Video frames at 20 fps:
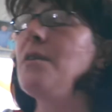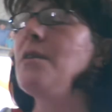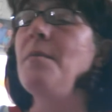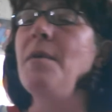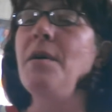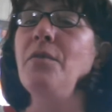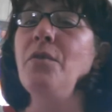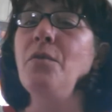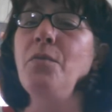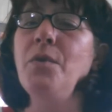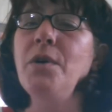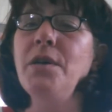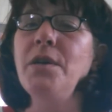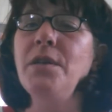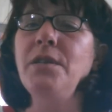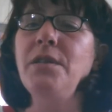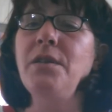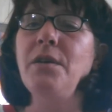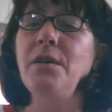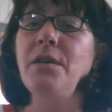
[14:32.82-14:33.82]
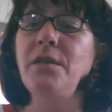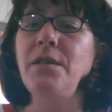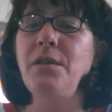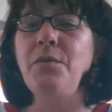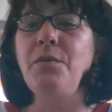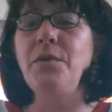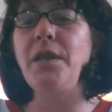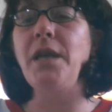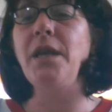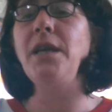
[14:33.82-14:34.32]
out in the woods, see
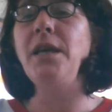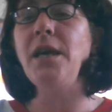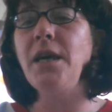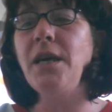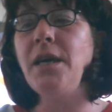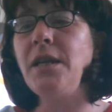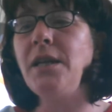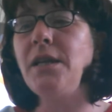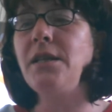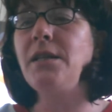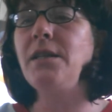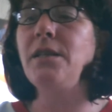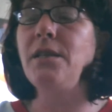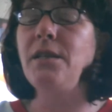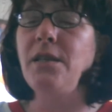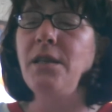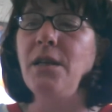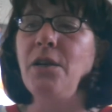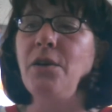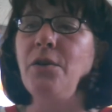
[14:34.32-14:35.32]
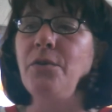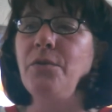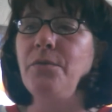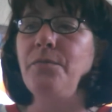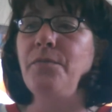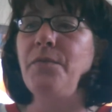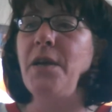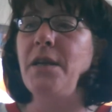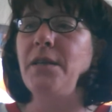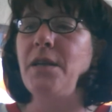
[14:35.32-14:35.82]
what they get,
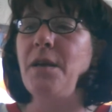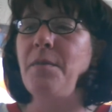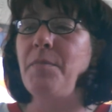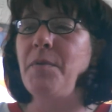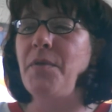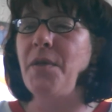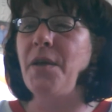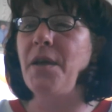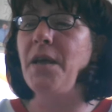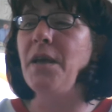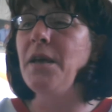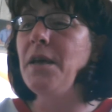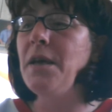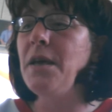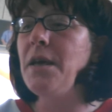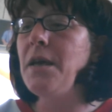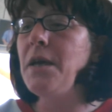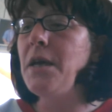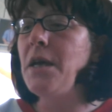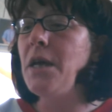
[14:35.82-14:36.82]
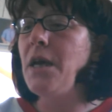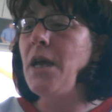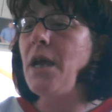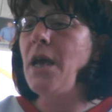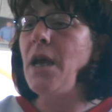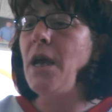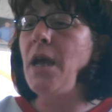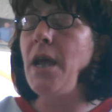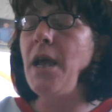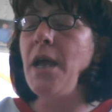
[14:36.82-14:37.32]
that type of thing.
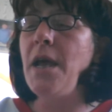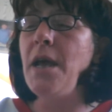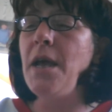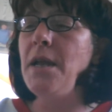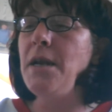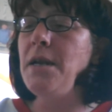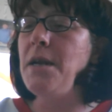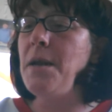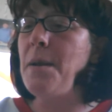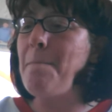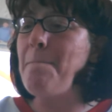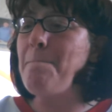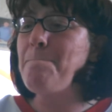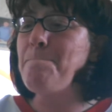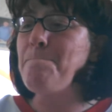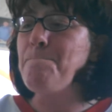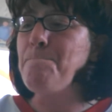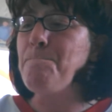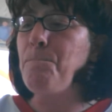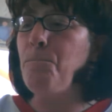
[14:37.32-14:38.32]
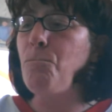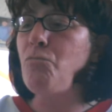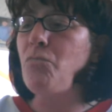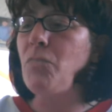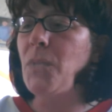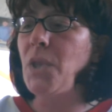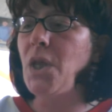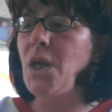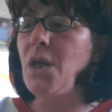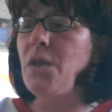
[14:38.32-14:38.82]
And
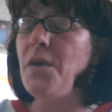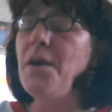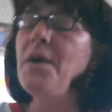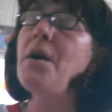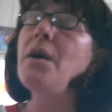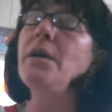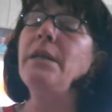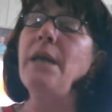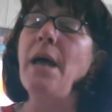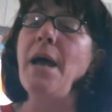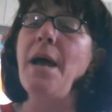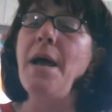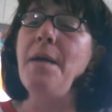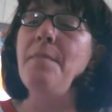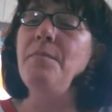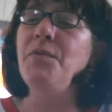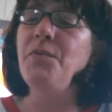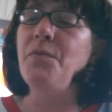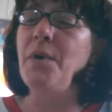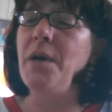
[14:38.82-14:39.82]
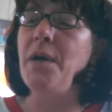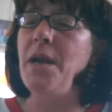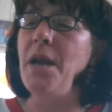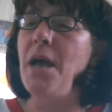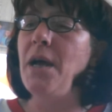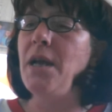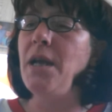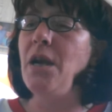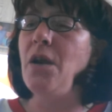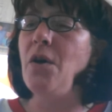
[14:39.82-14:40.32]
there are times when,
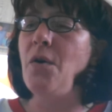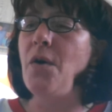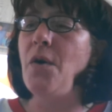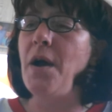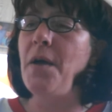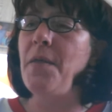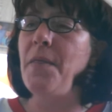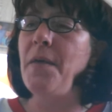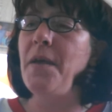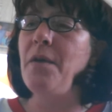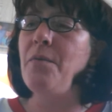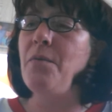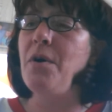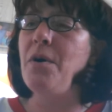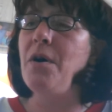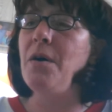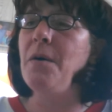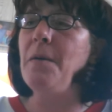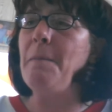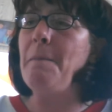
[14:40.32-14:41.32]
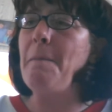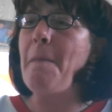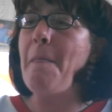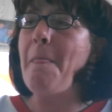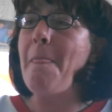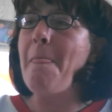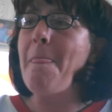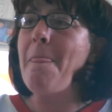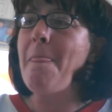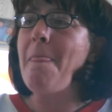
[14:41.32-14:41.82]
I think, well,
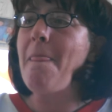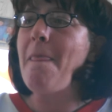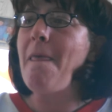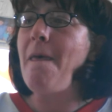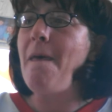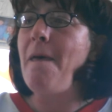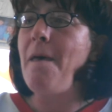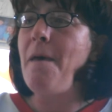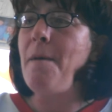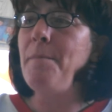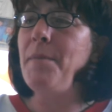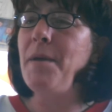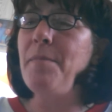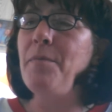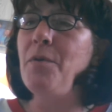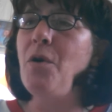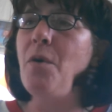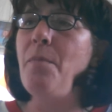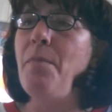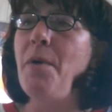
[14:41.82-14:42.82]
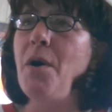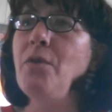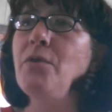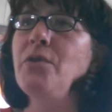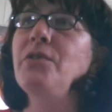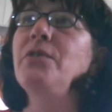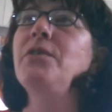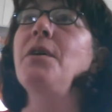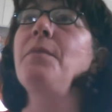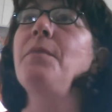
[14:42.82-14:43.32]
people will
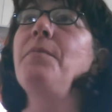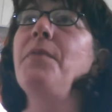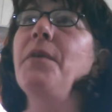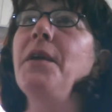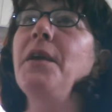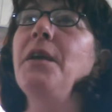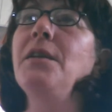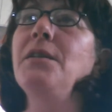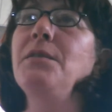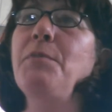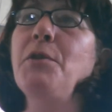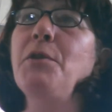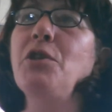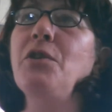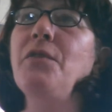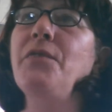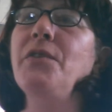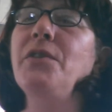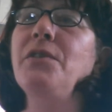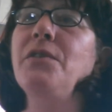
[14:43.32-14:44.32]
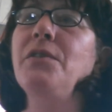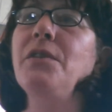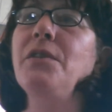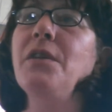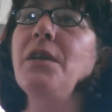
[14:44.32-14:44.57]
post something, especially if it's,